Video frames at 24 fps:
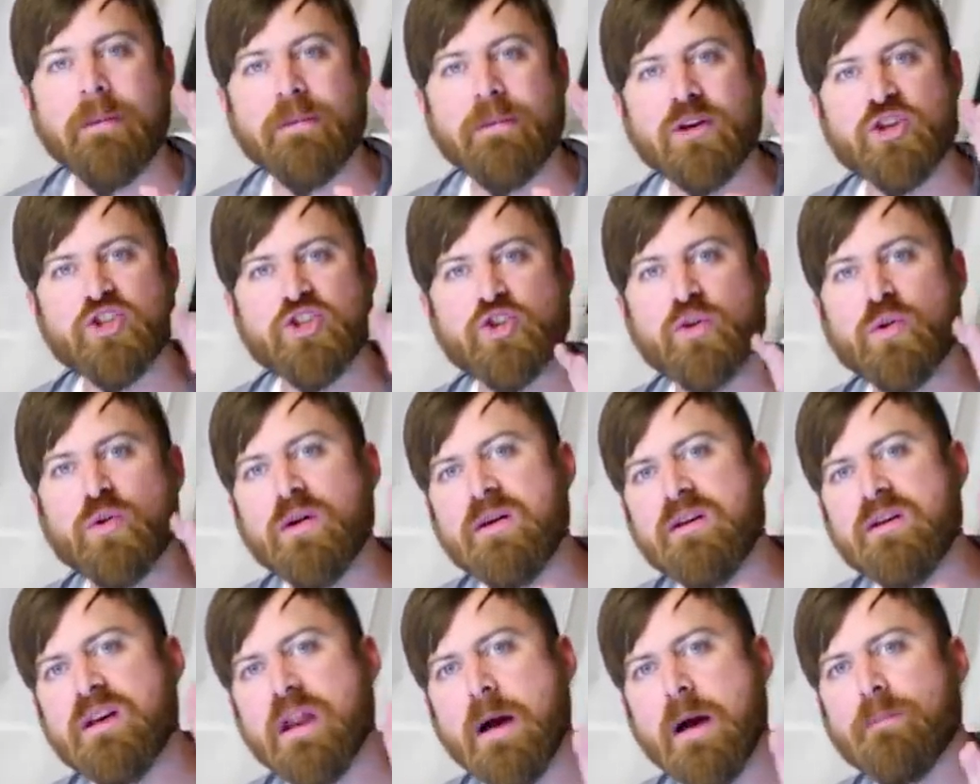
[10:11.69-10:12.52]
I'm going to show you a
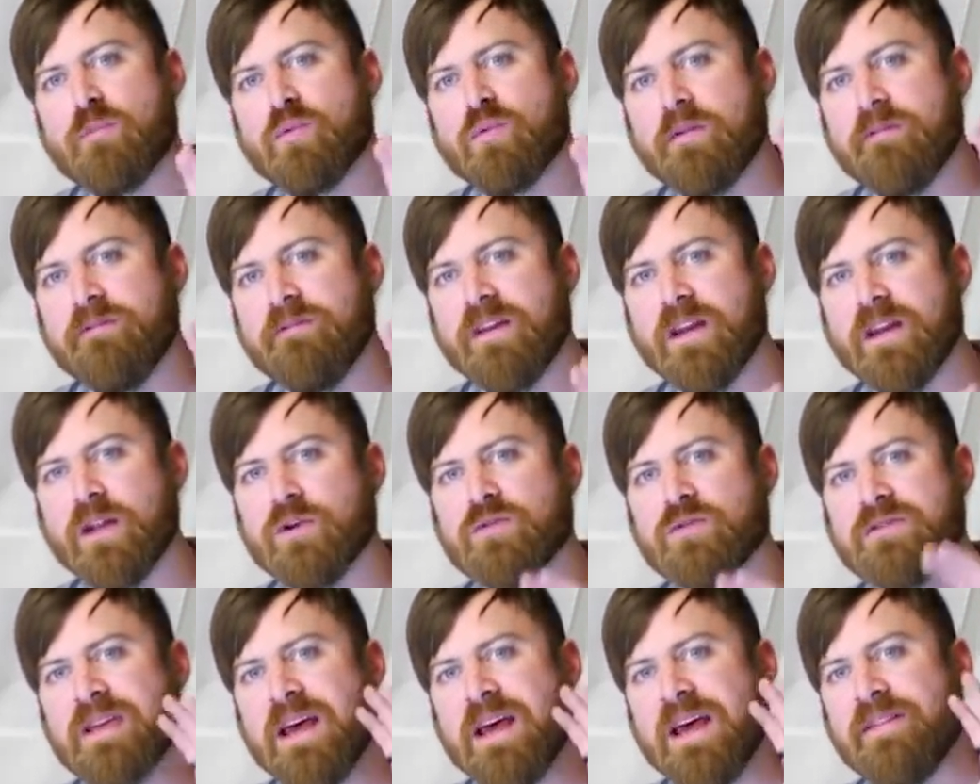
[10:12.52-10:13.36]
number of
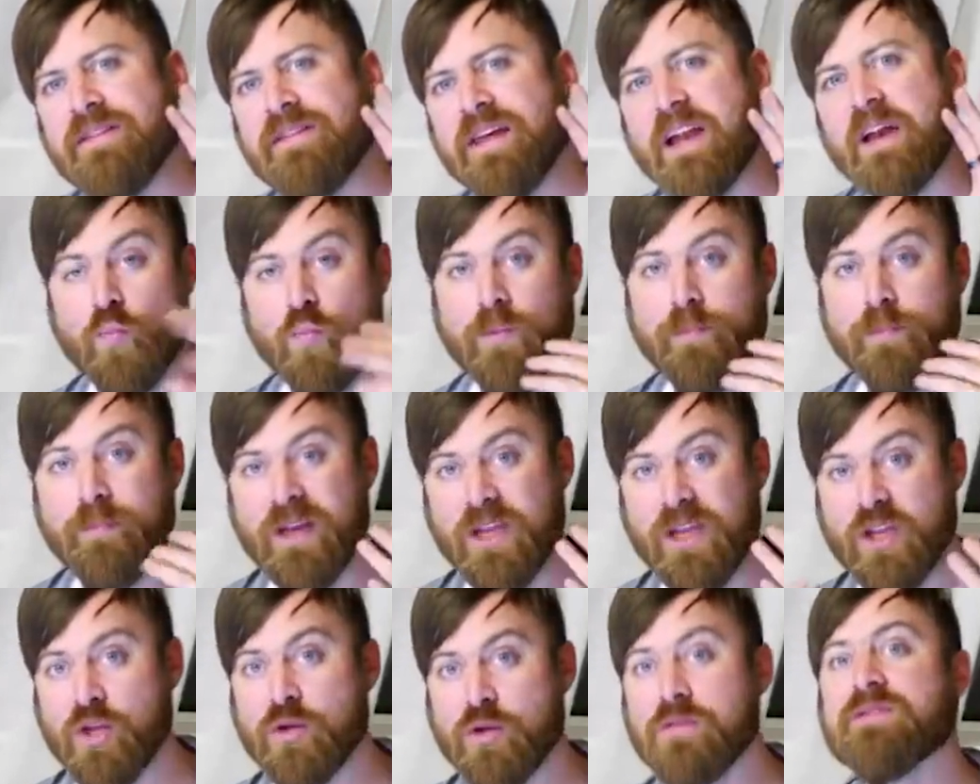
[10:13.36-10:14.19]
videos that would be
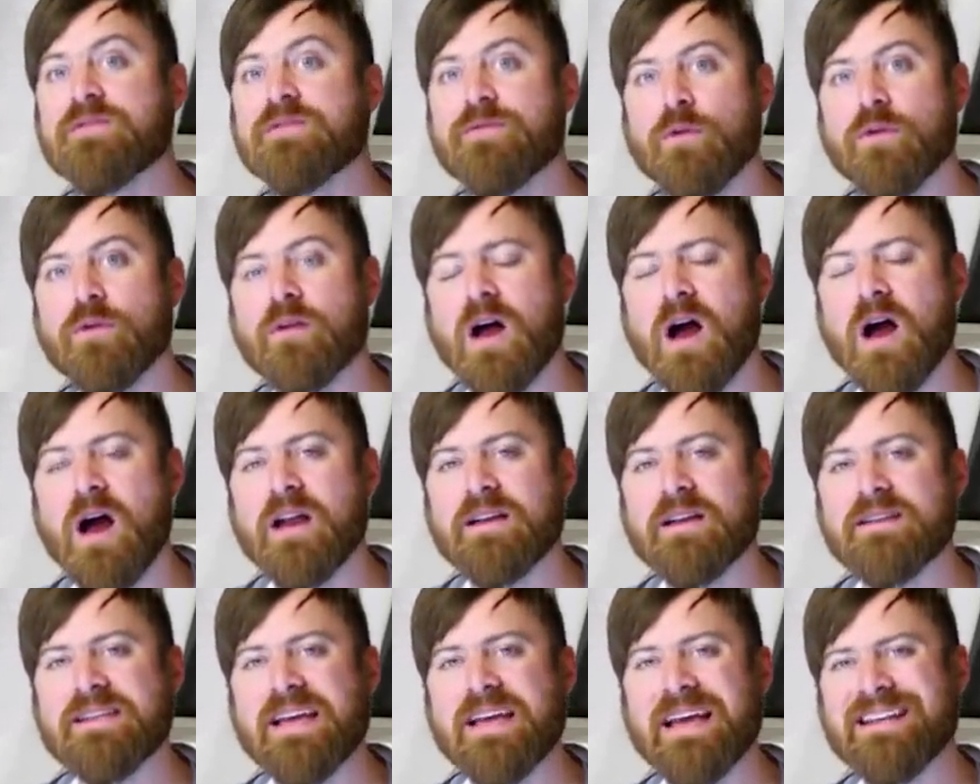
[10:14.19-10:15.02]
useful
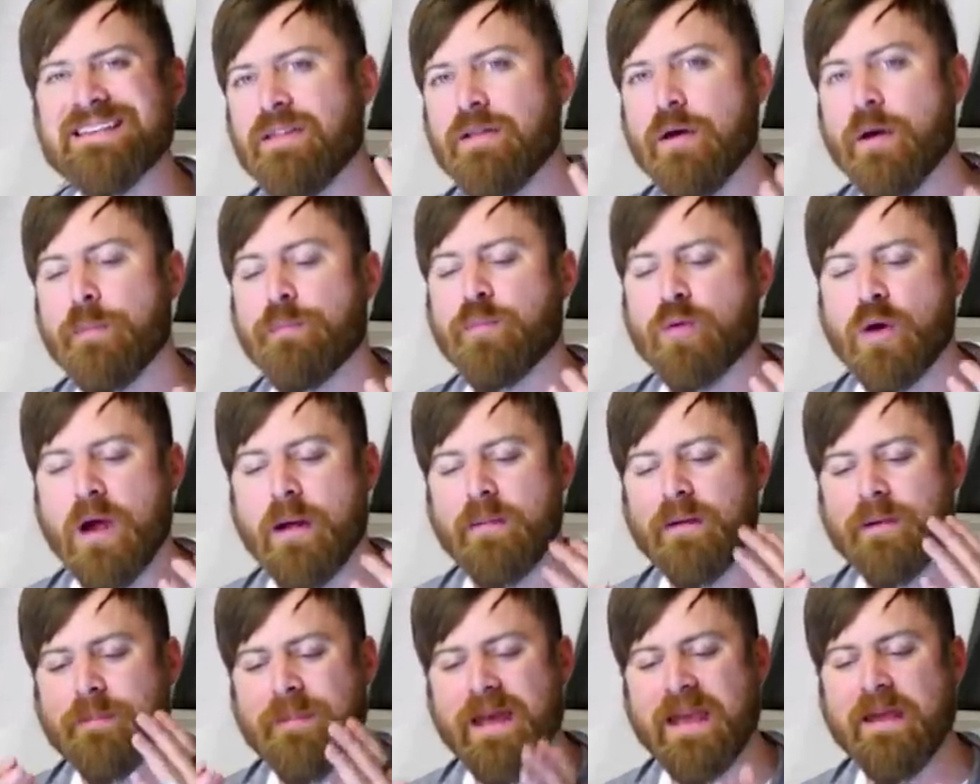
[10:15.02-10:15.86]
content they'll
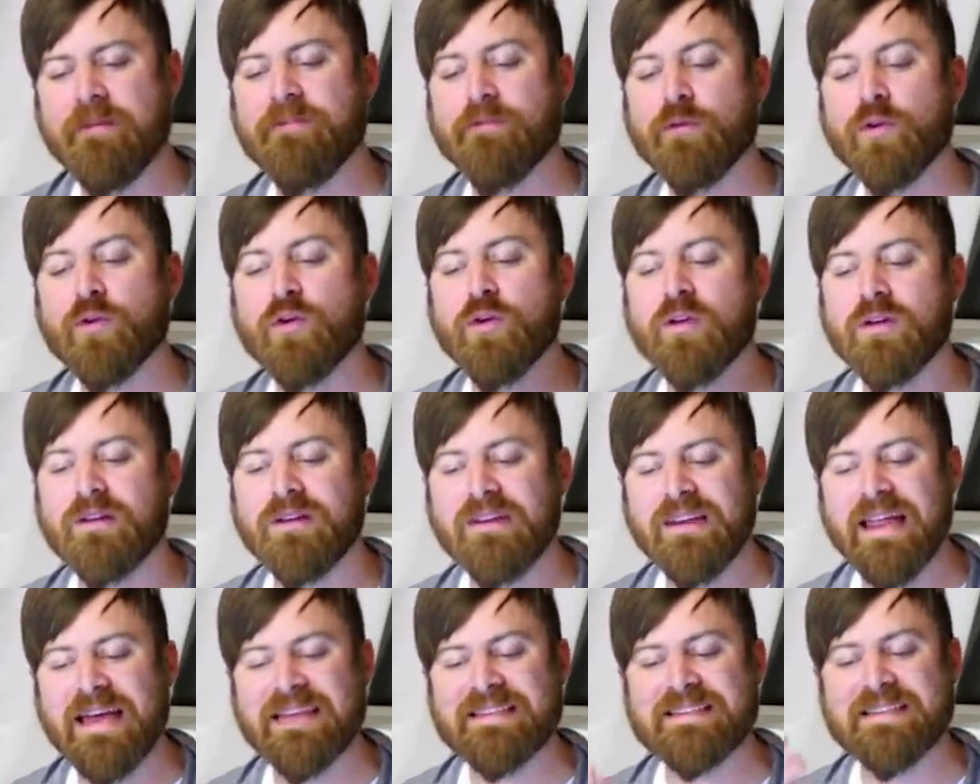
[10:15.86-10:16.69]
probably make for good
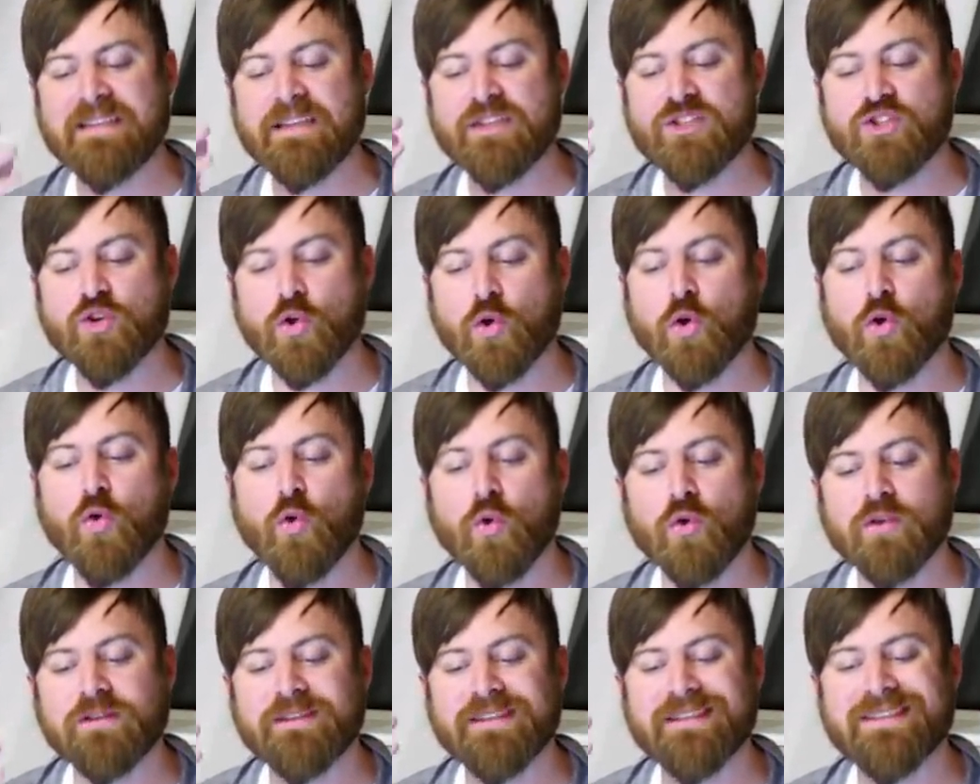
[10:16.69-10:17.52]
lessons or
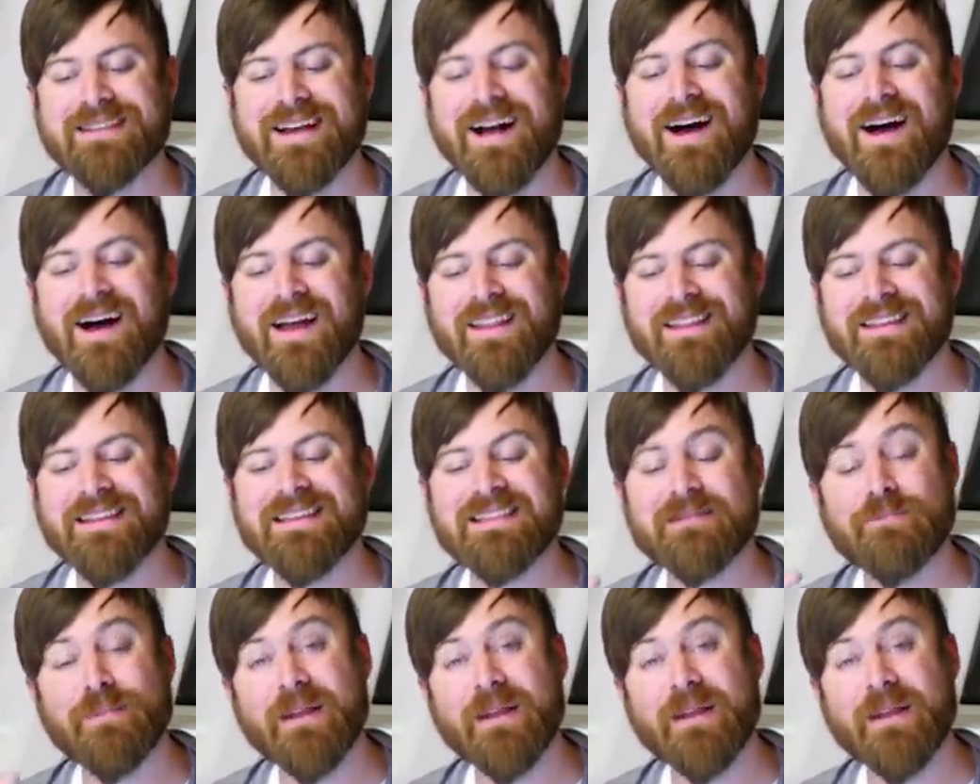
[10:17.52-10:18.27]
courses on these